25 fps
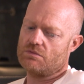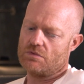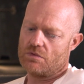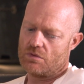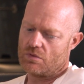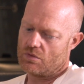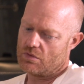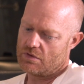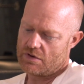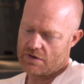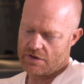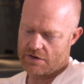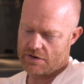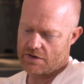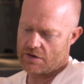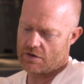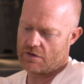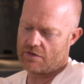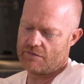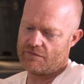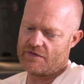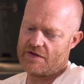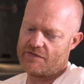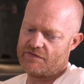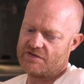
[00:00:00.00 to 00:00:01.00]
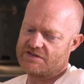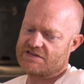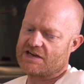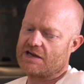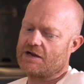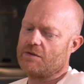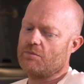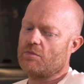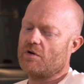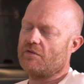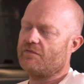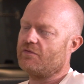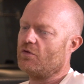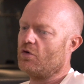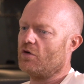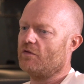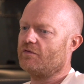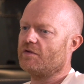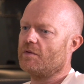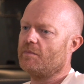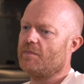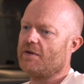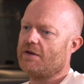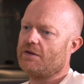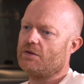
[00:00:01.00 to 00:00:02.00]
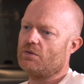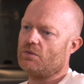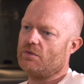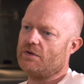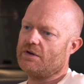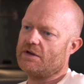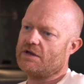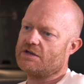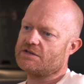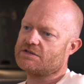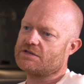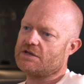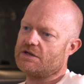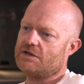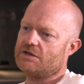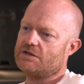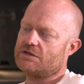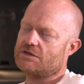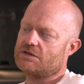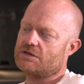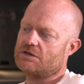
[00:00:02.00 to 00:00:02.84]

you know, I've never taken my foot off the pedal in that sense.